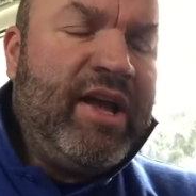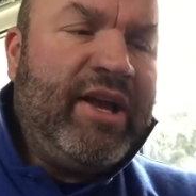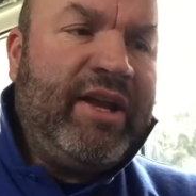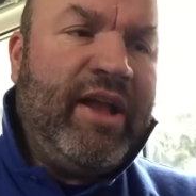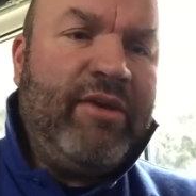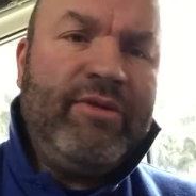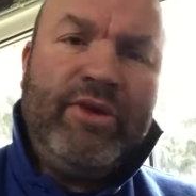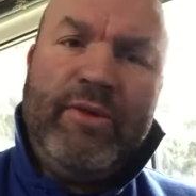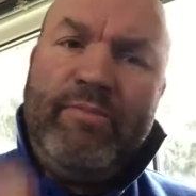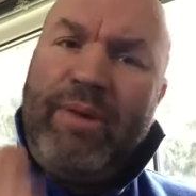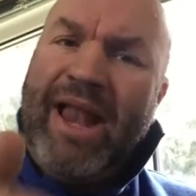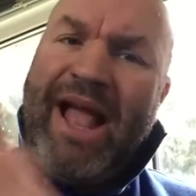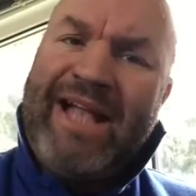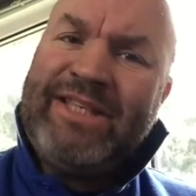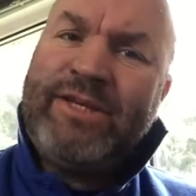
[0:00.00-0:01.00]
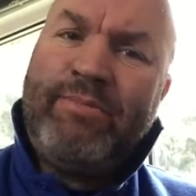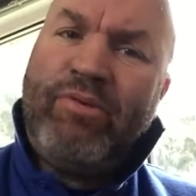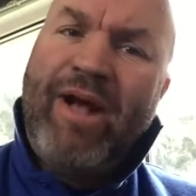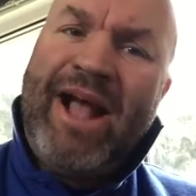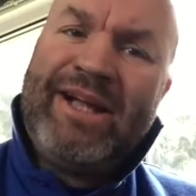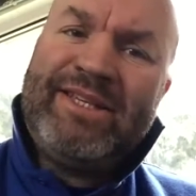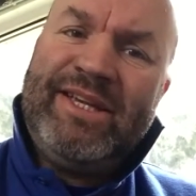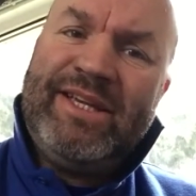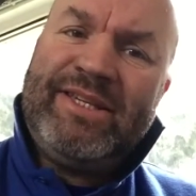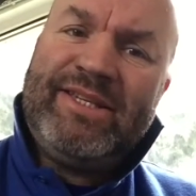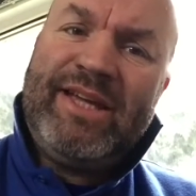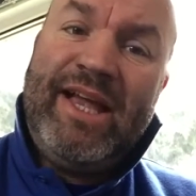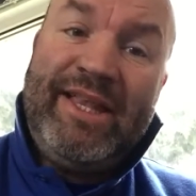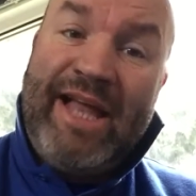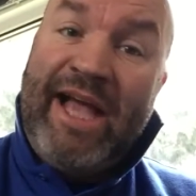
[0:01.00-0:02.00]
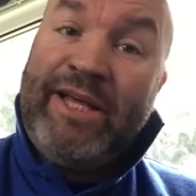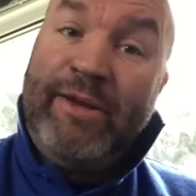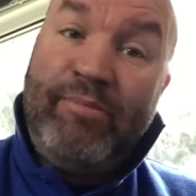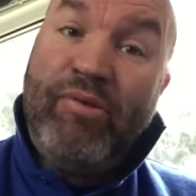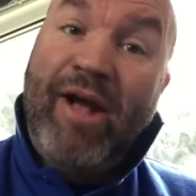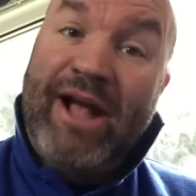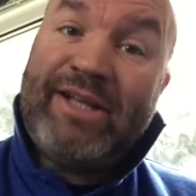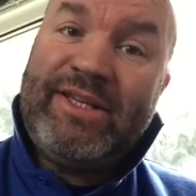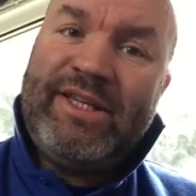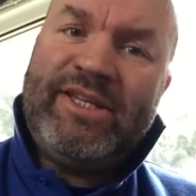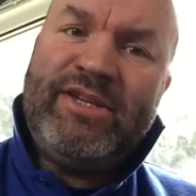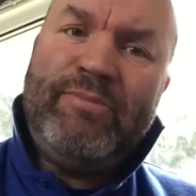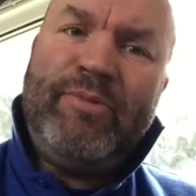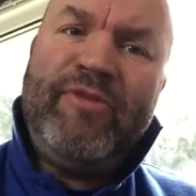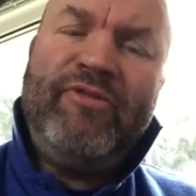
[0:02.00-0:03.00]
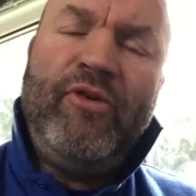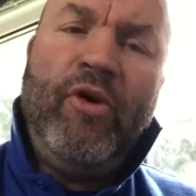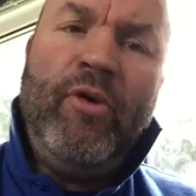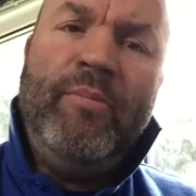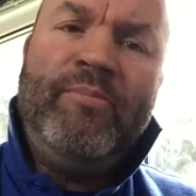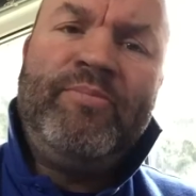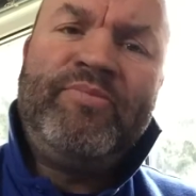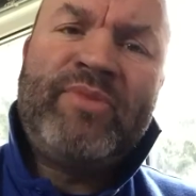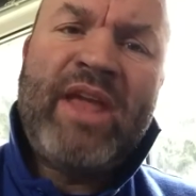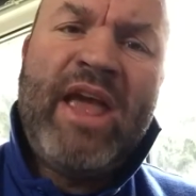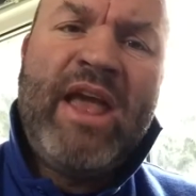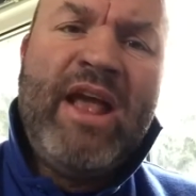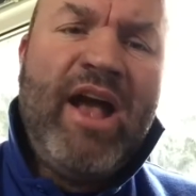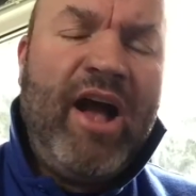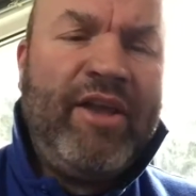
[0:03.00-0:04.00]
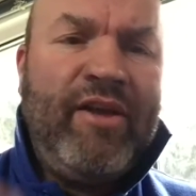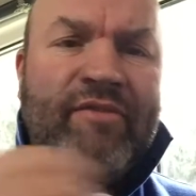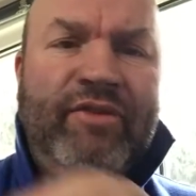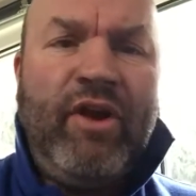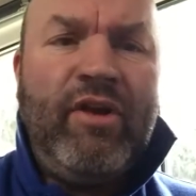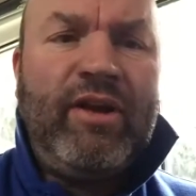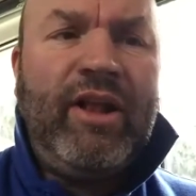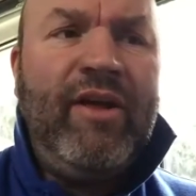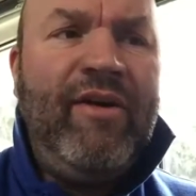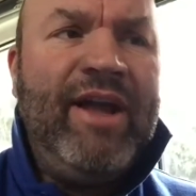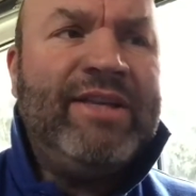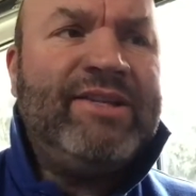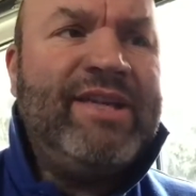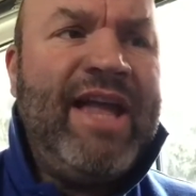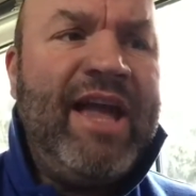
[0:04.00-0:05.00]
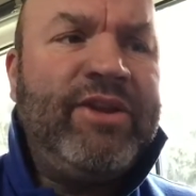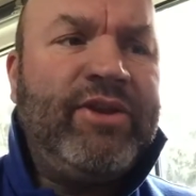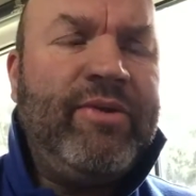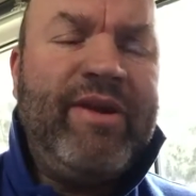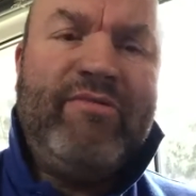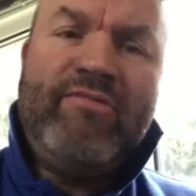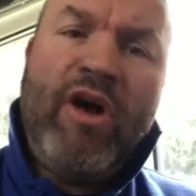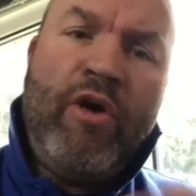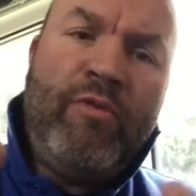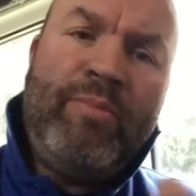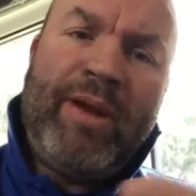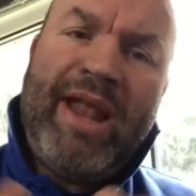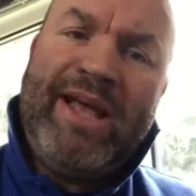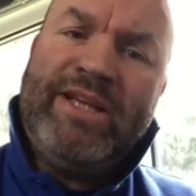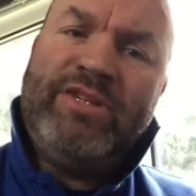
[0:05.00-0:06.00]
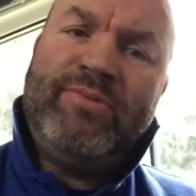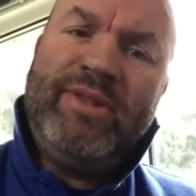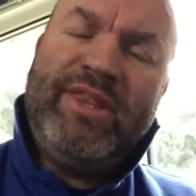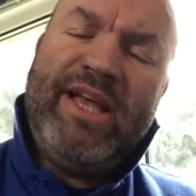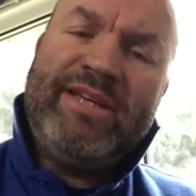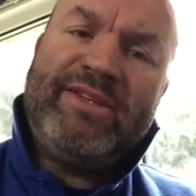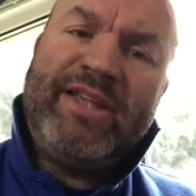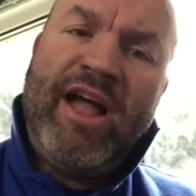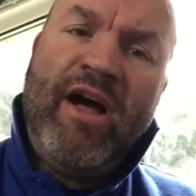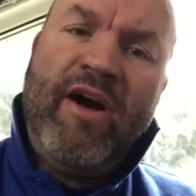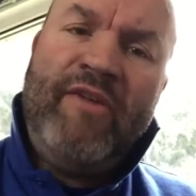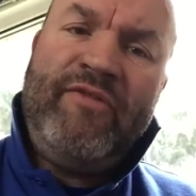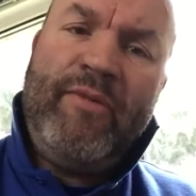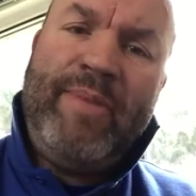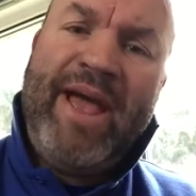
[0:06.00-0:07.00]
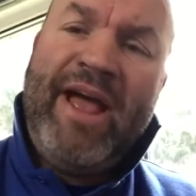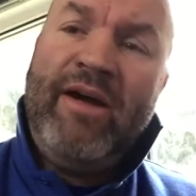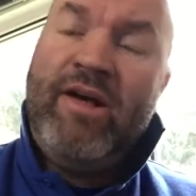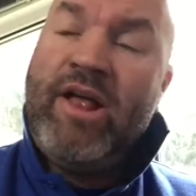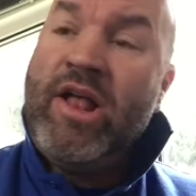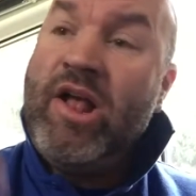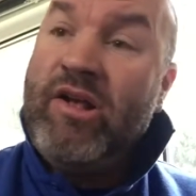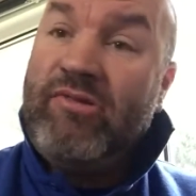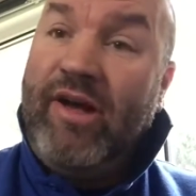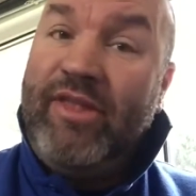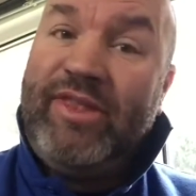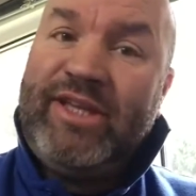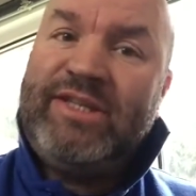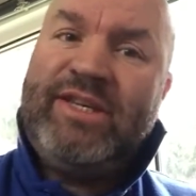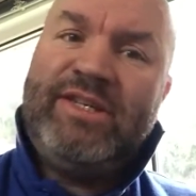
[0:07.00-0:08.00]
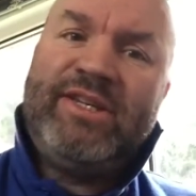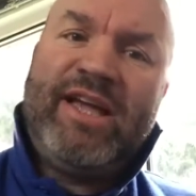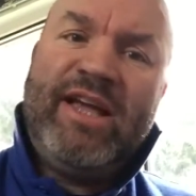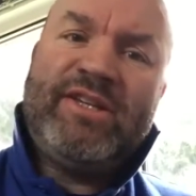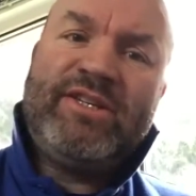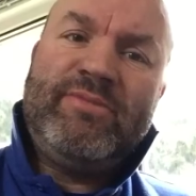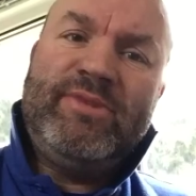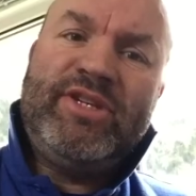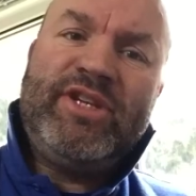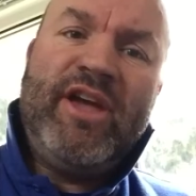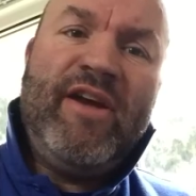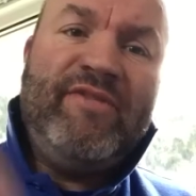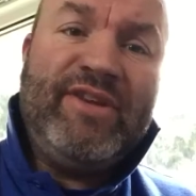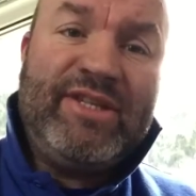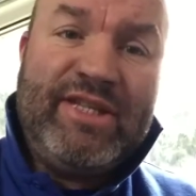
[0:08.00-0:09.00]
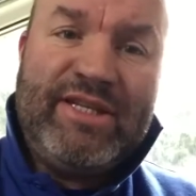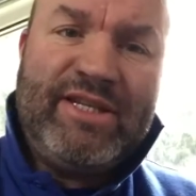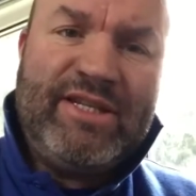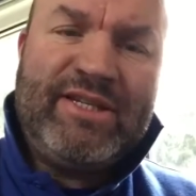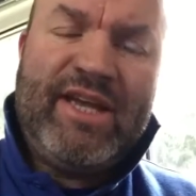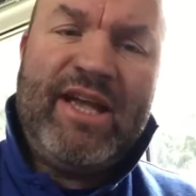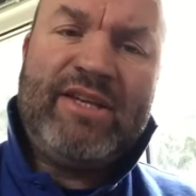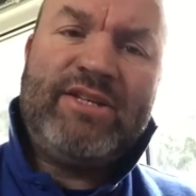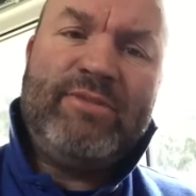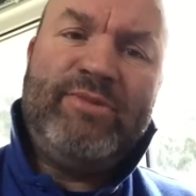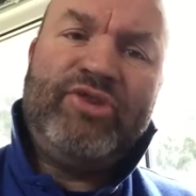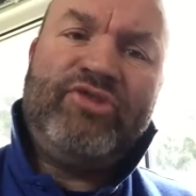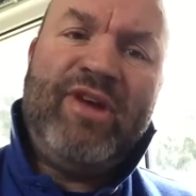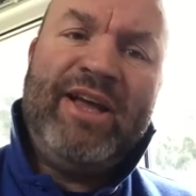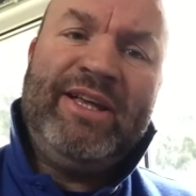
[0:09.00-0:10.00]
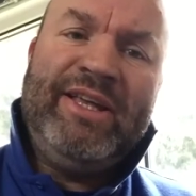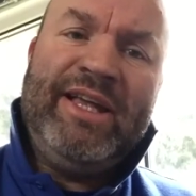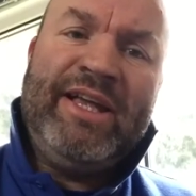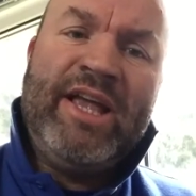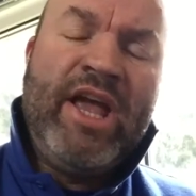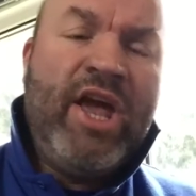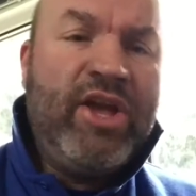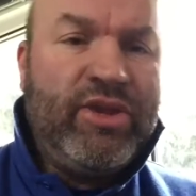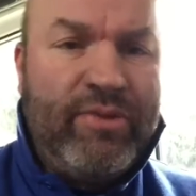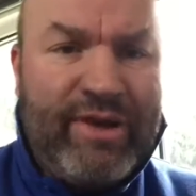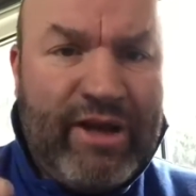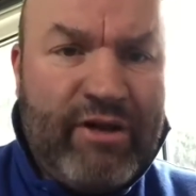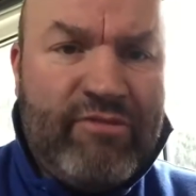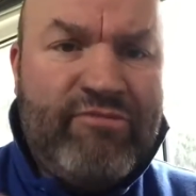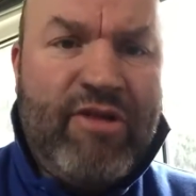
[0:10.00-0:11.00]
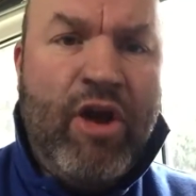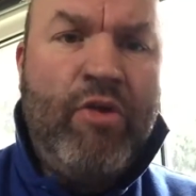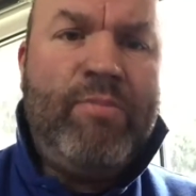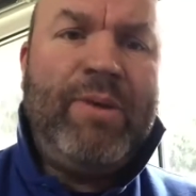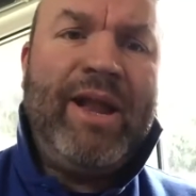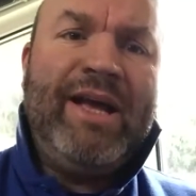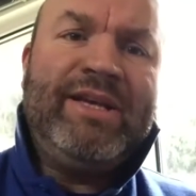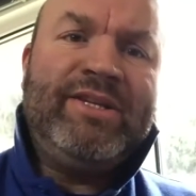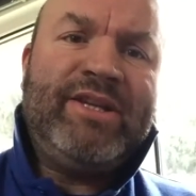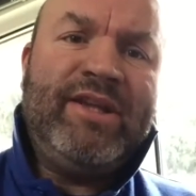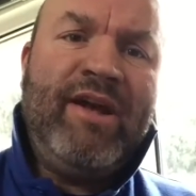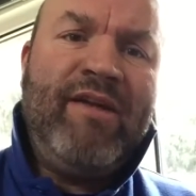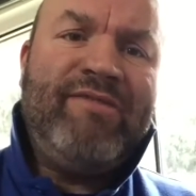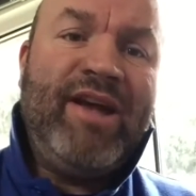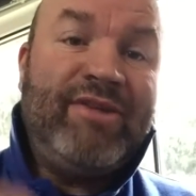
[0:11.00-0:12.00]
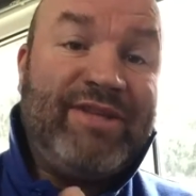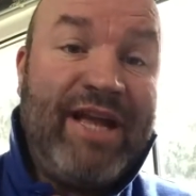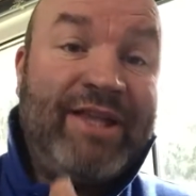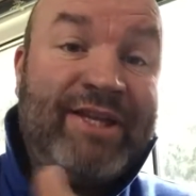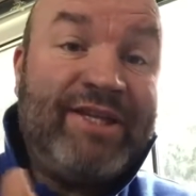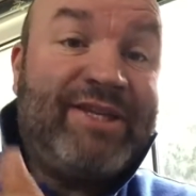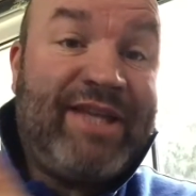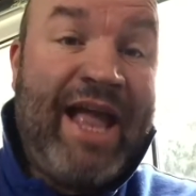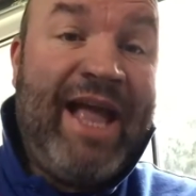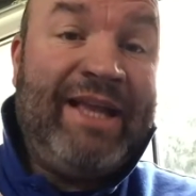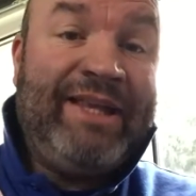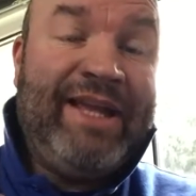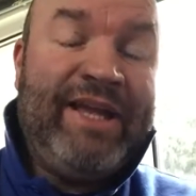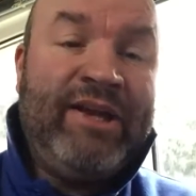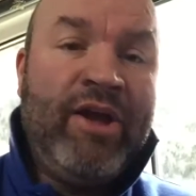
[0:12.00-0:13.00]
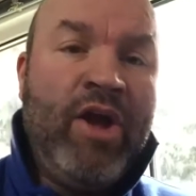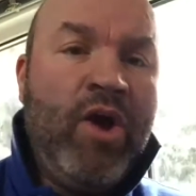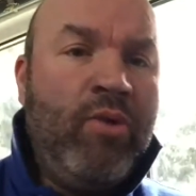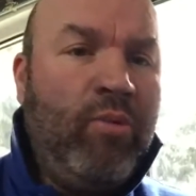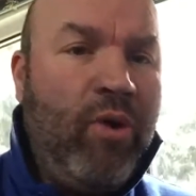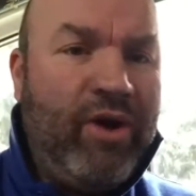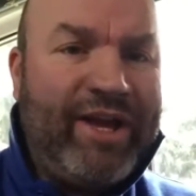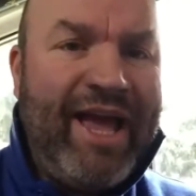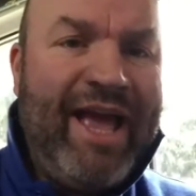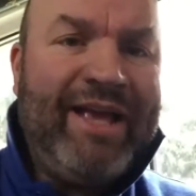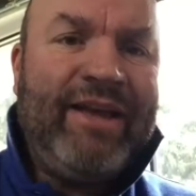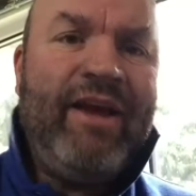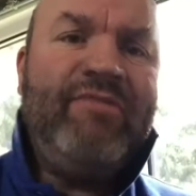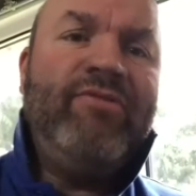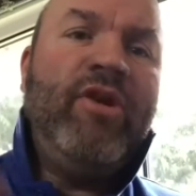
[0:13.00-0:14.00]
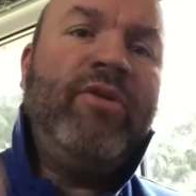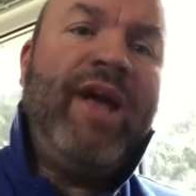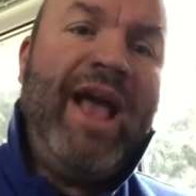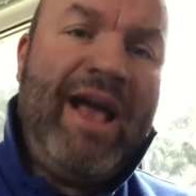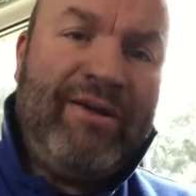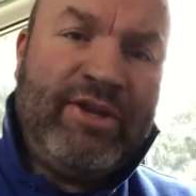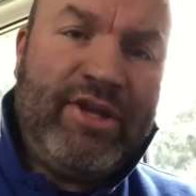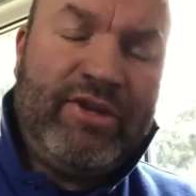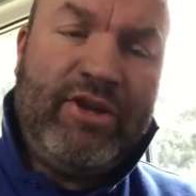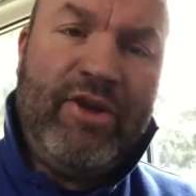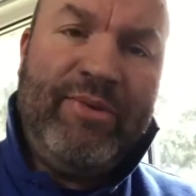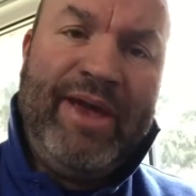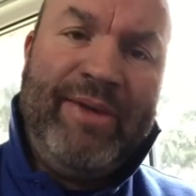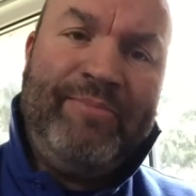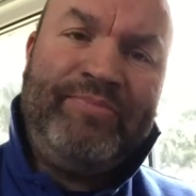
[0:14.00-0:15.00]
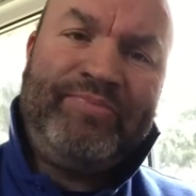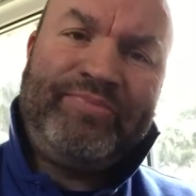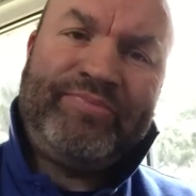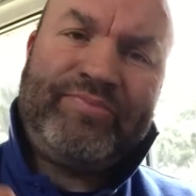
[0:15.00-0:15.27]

You plan to practice and now you practice to perform. And I've got clients now doing role plays with their staff about, right, this is customer service, this is customer training, doing little role play scenarios, understanding what can go wrong, how to do it.